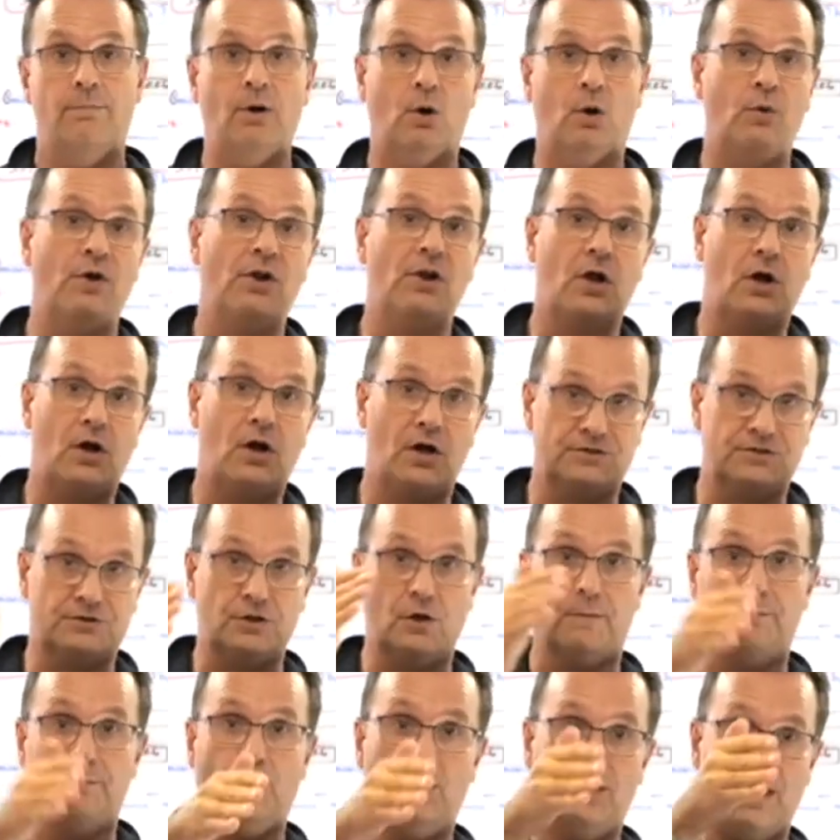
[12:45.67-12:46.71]
But we'll
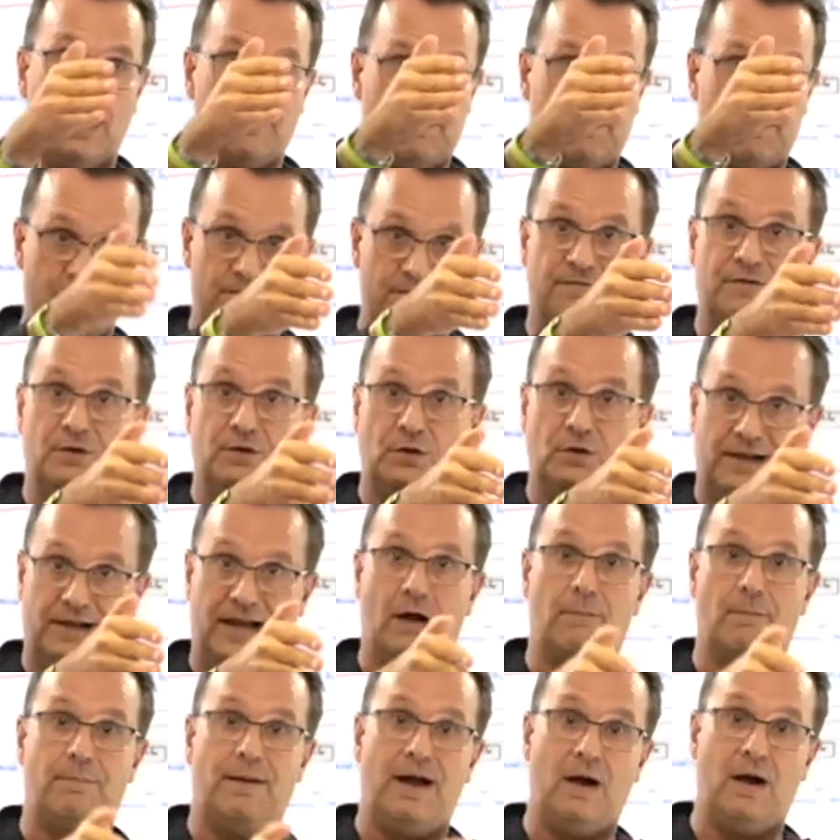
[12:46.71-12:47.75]
also put up a
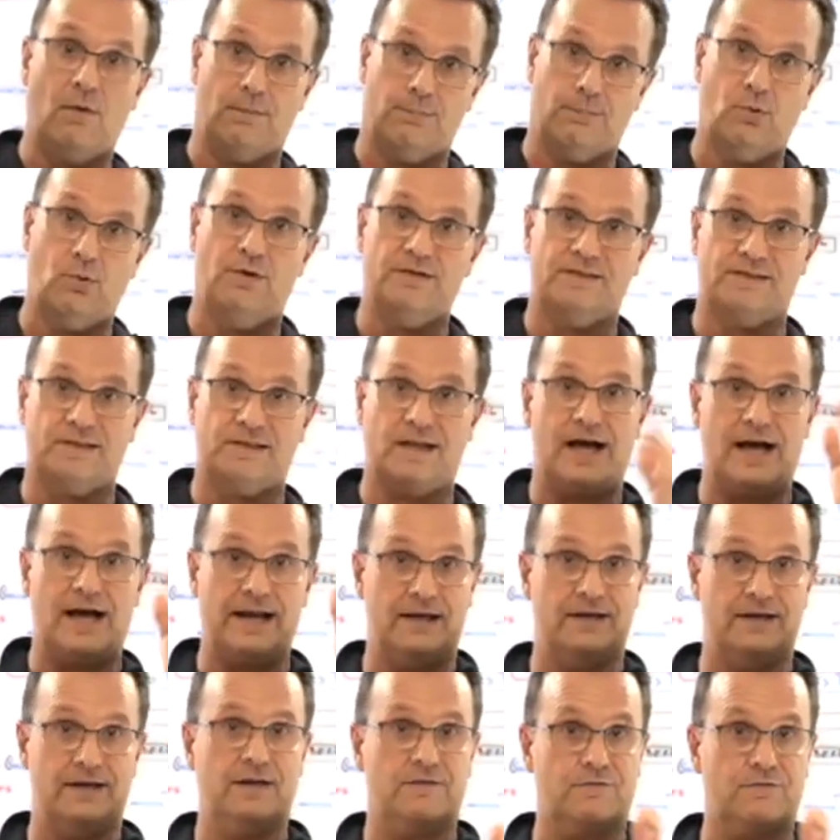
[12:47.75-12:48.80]
filled out PowerPoint
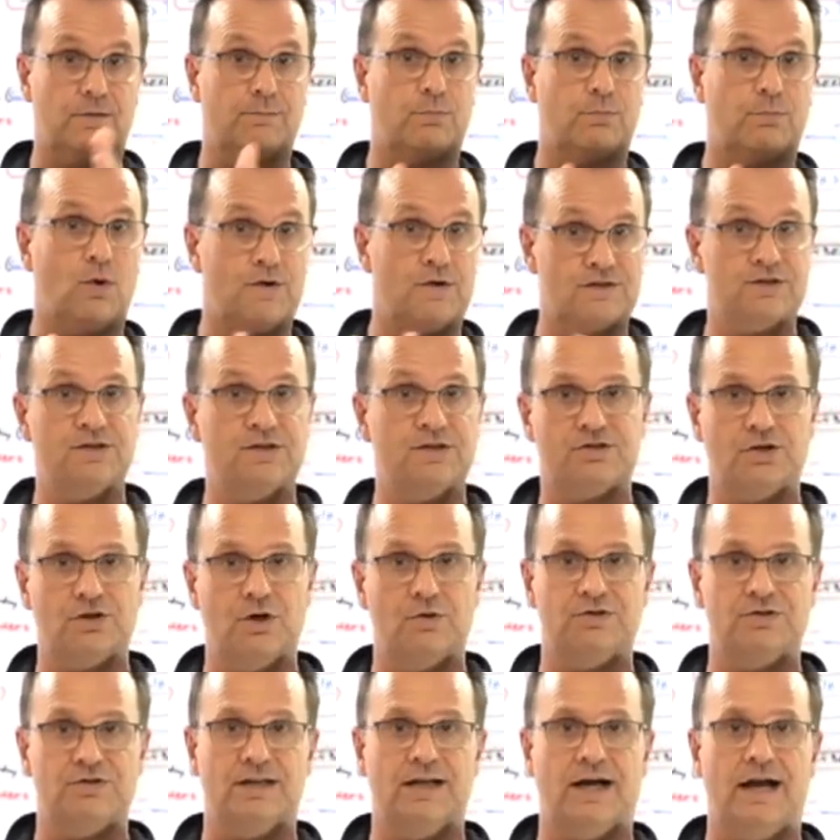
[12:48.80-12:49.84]
slide at different points in the
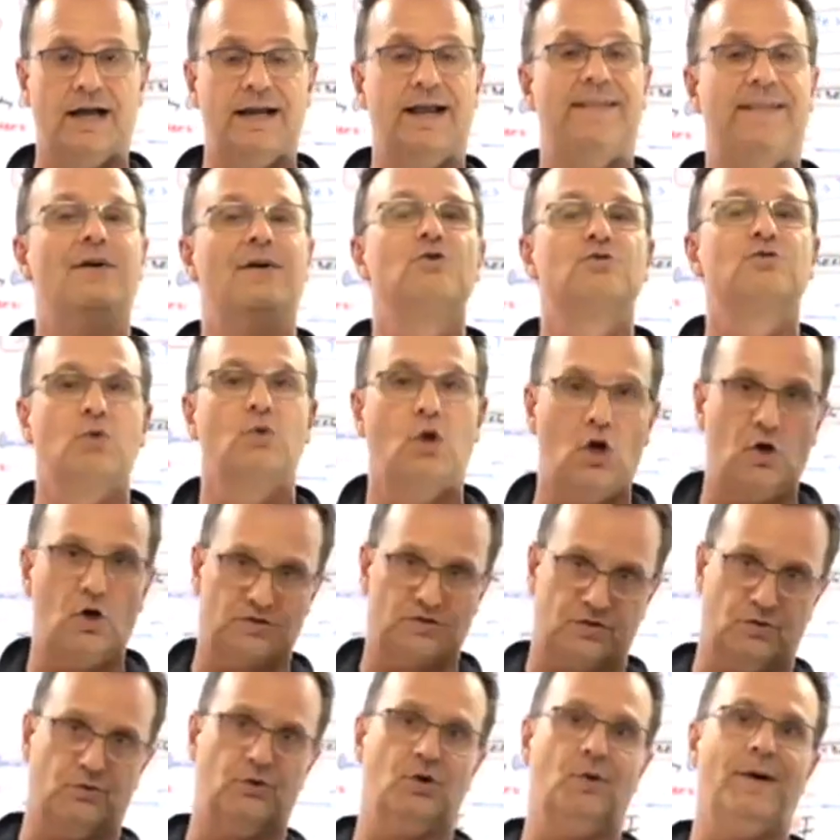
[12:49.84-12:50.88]
show tonight, and those will
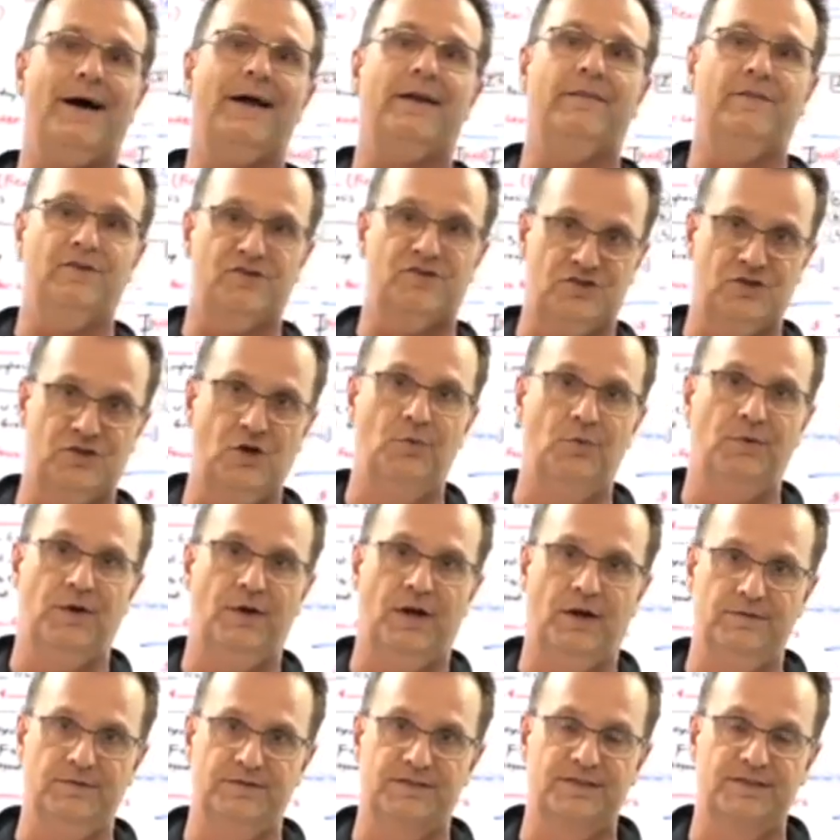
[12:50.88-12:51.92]
also go out in the show
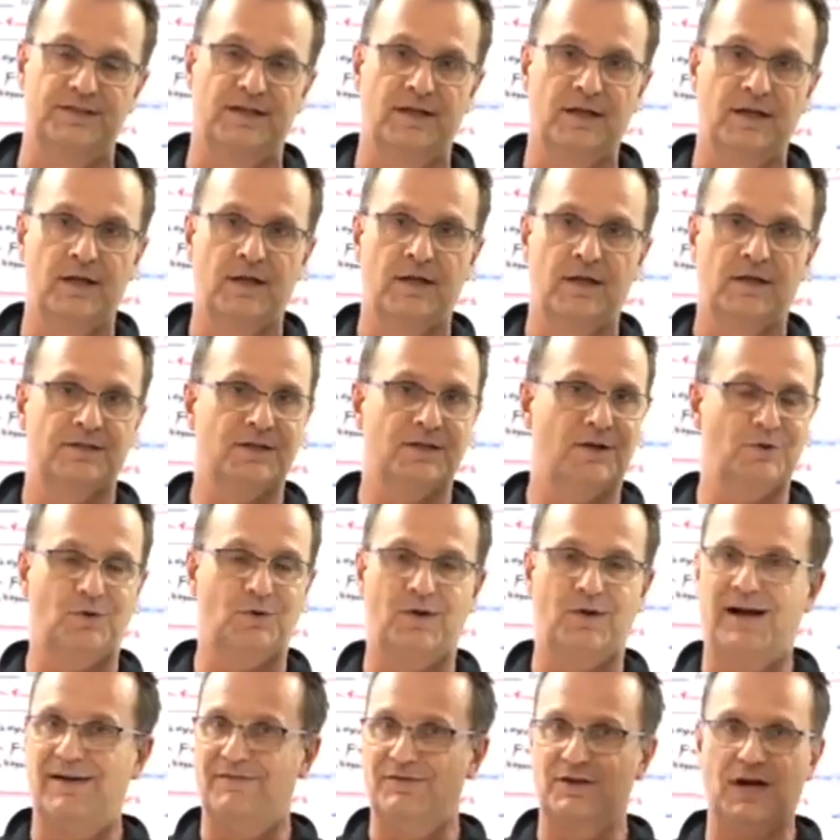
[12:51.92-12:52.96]
notes. So
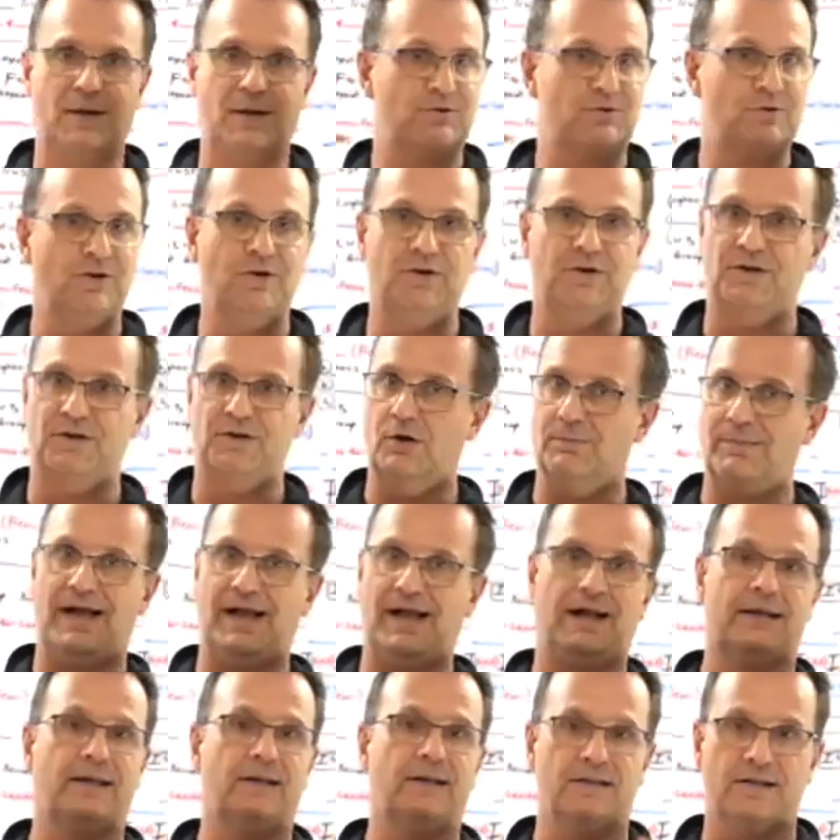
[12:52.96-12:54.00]
you'll have the opportunity to go
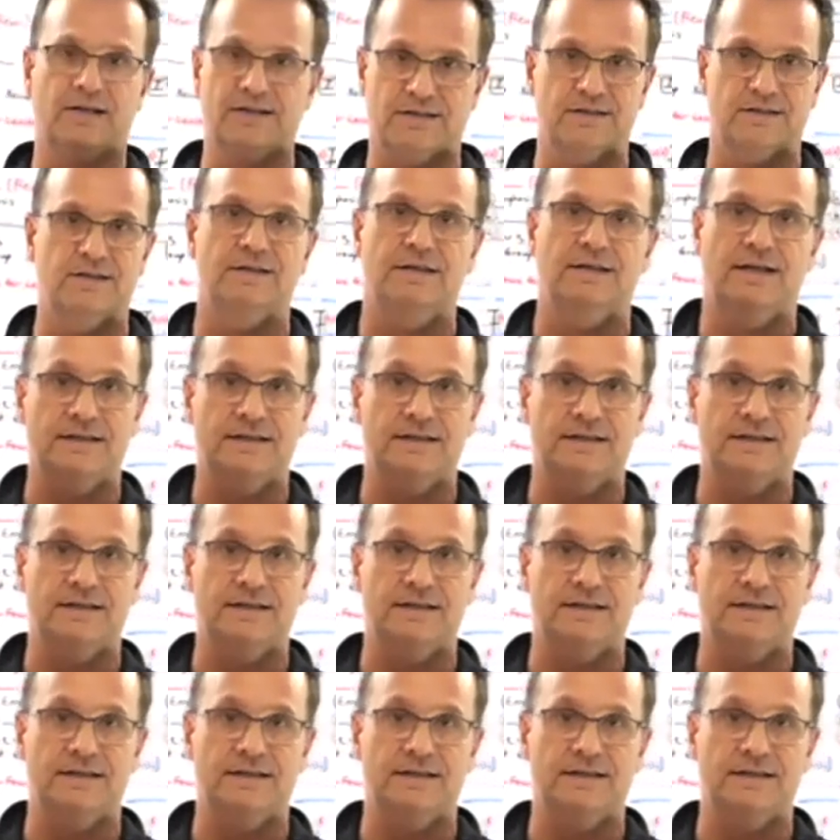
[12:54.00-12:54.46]
back and listen to